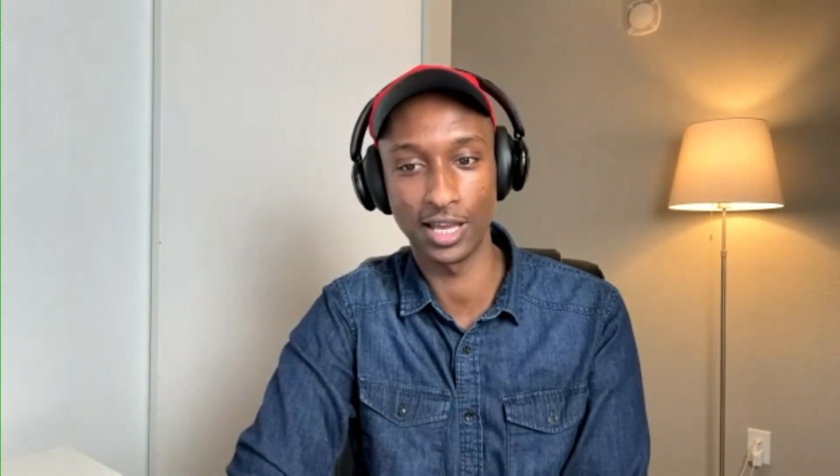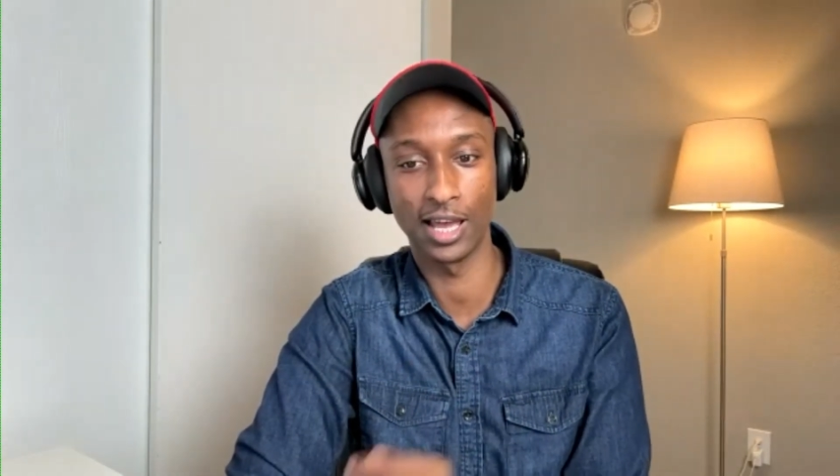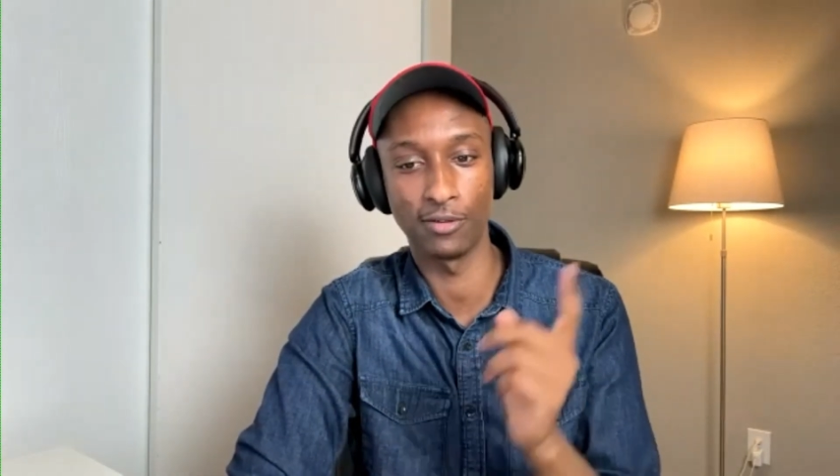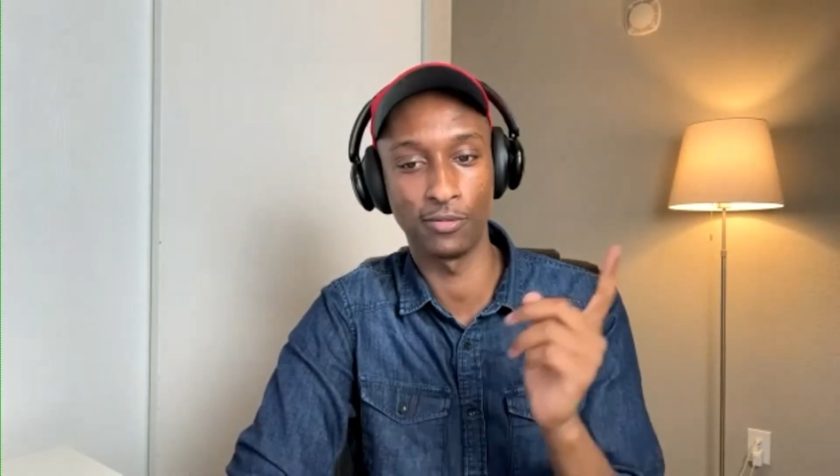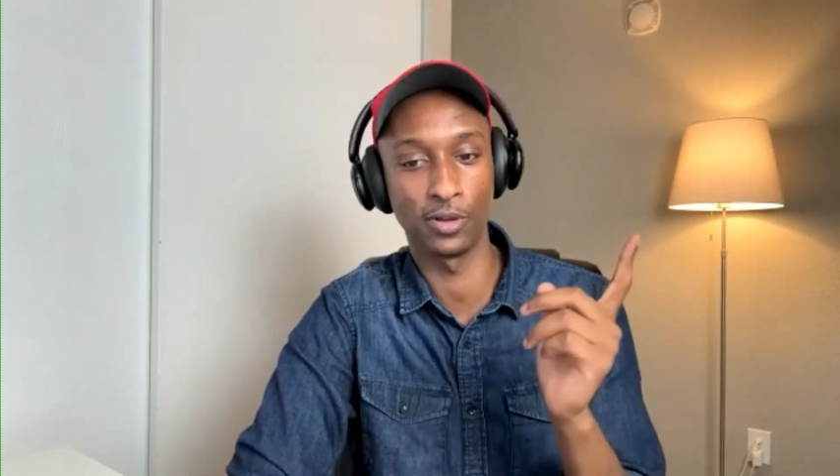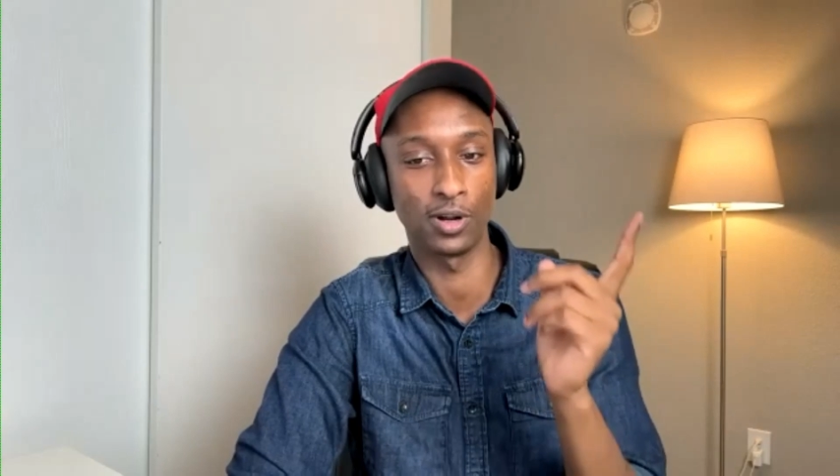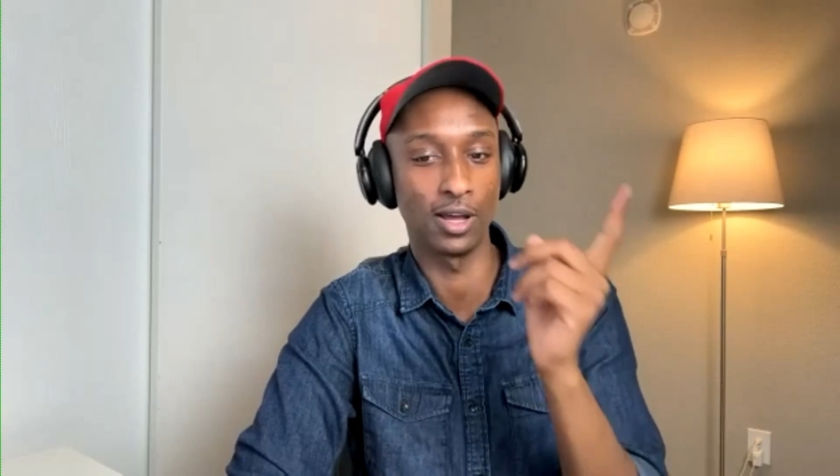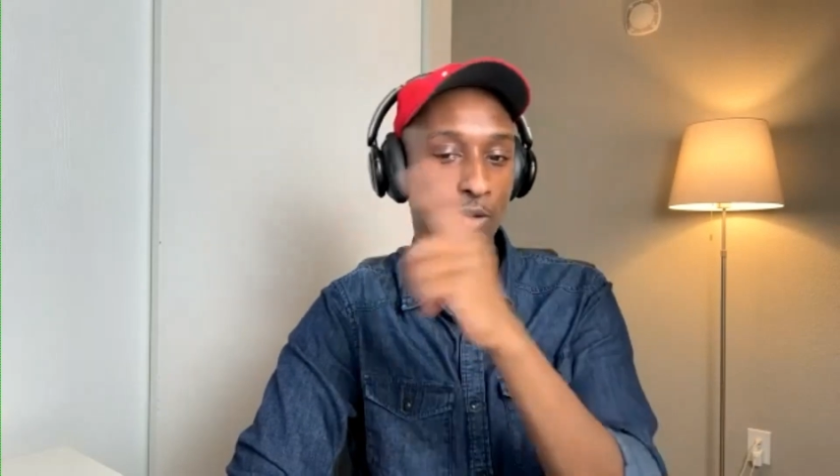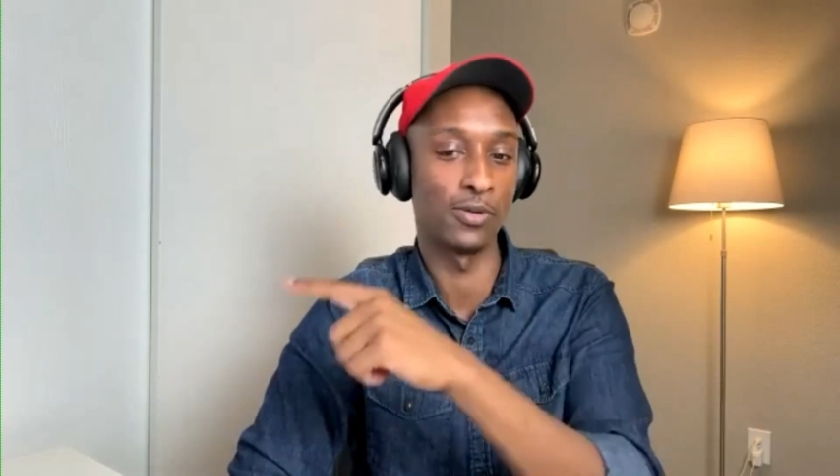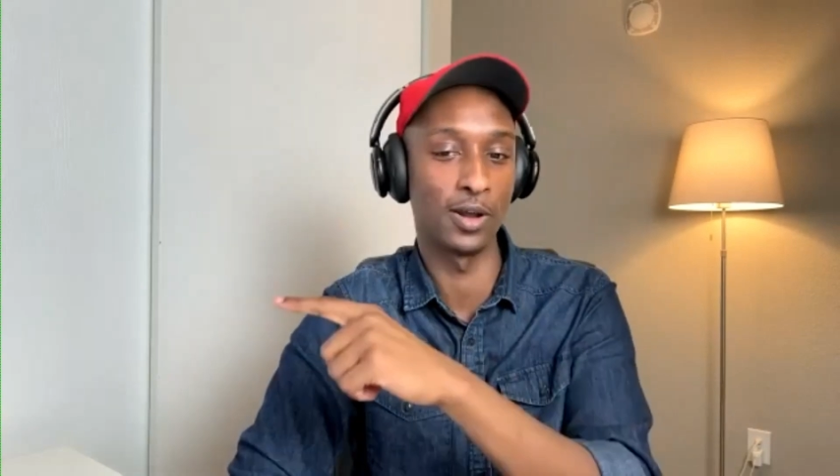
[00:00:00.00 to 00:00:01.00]
and I
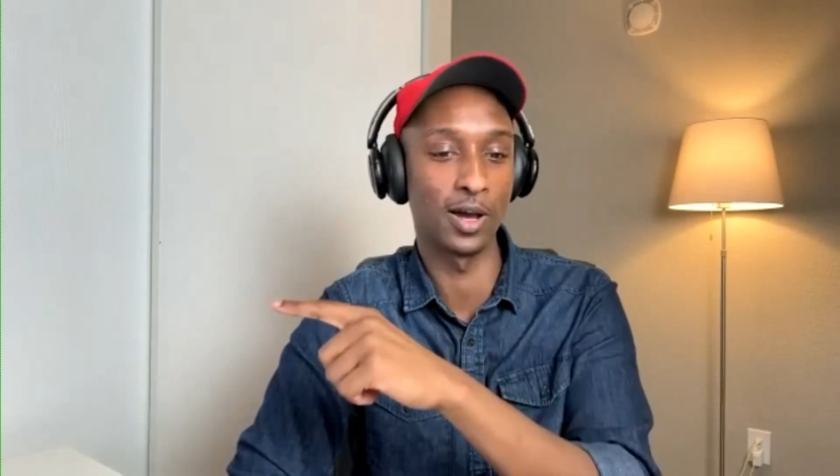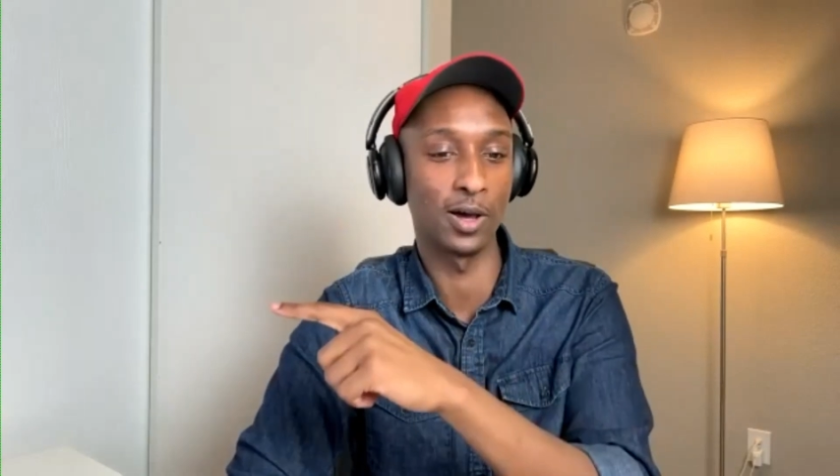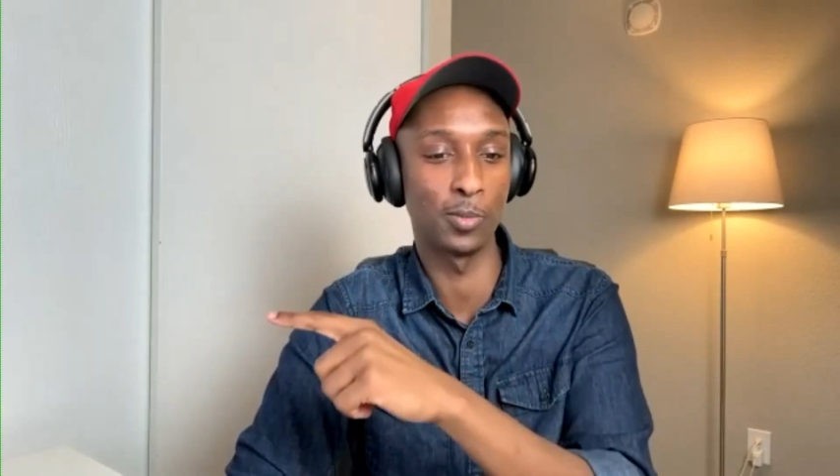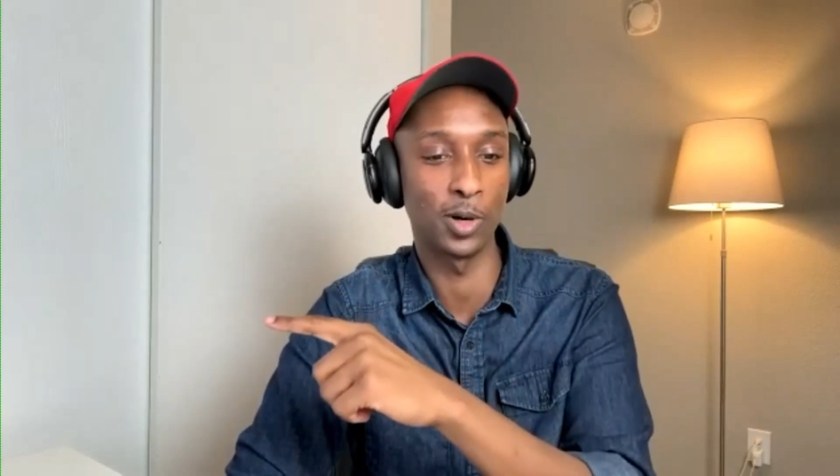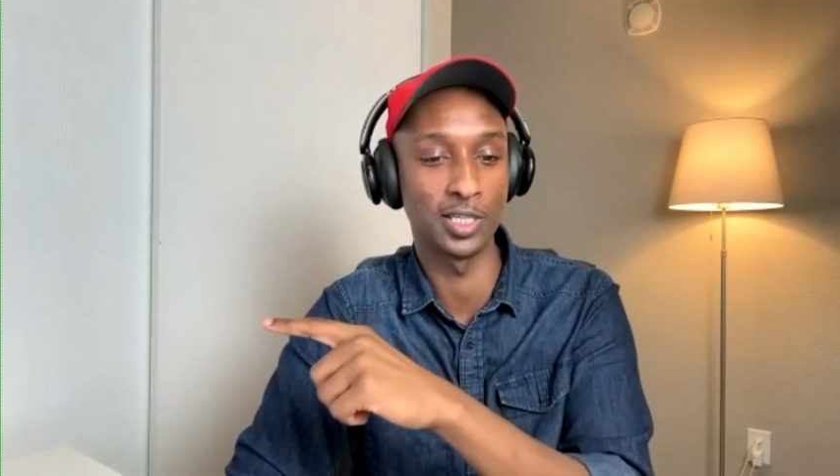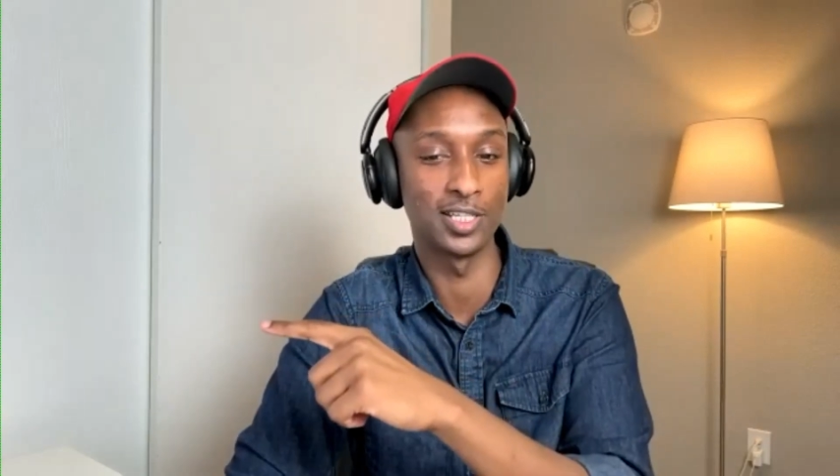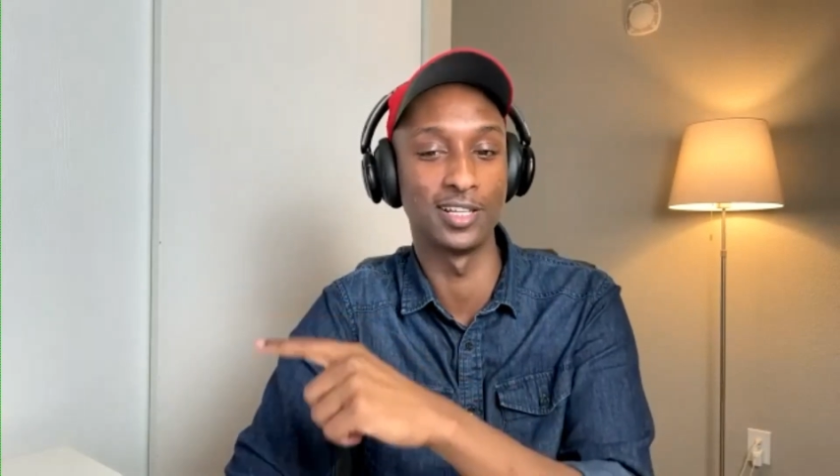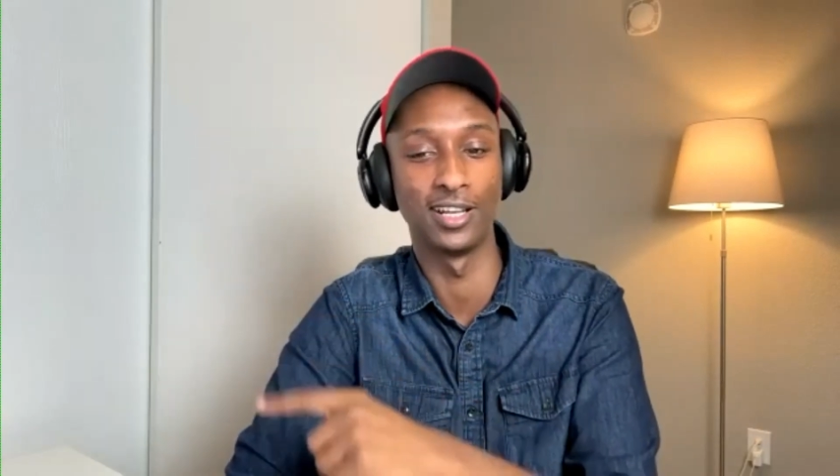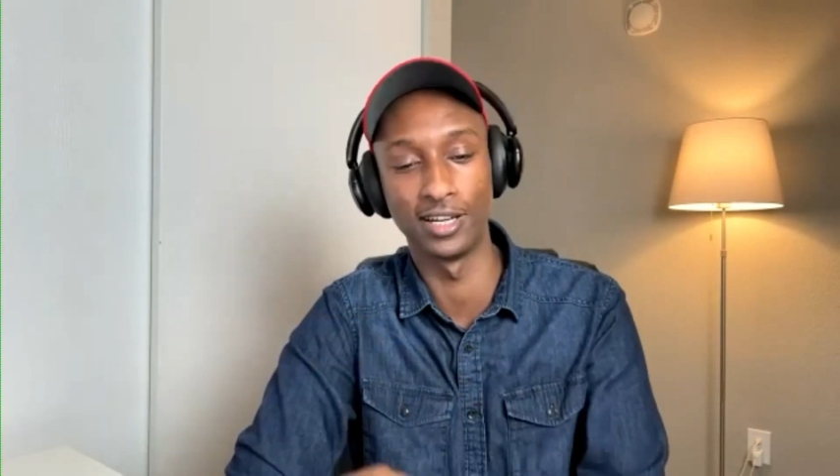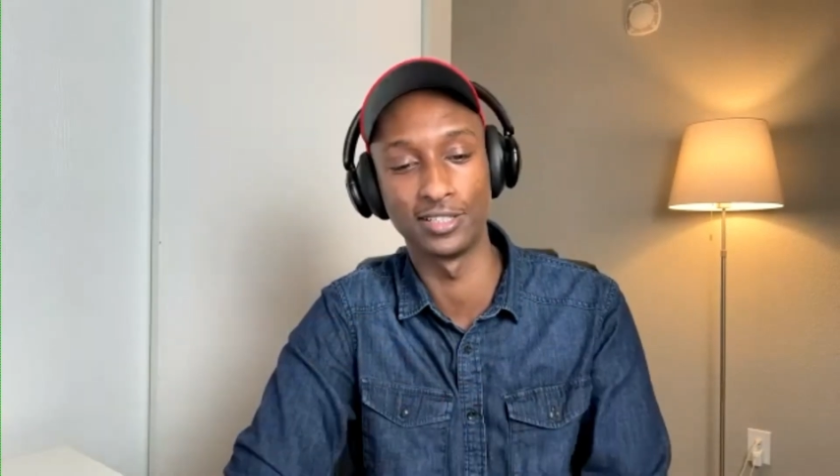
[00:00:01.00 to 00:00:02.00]
figured found out about a year
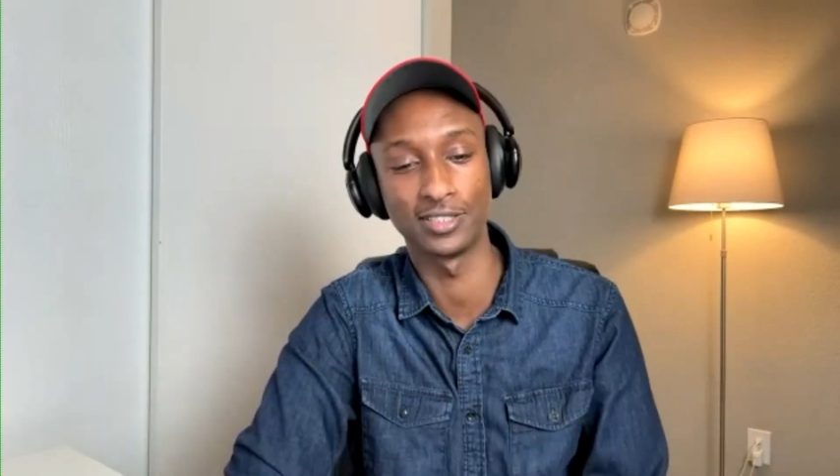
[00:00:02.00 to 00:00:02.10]
later.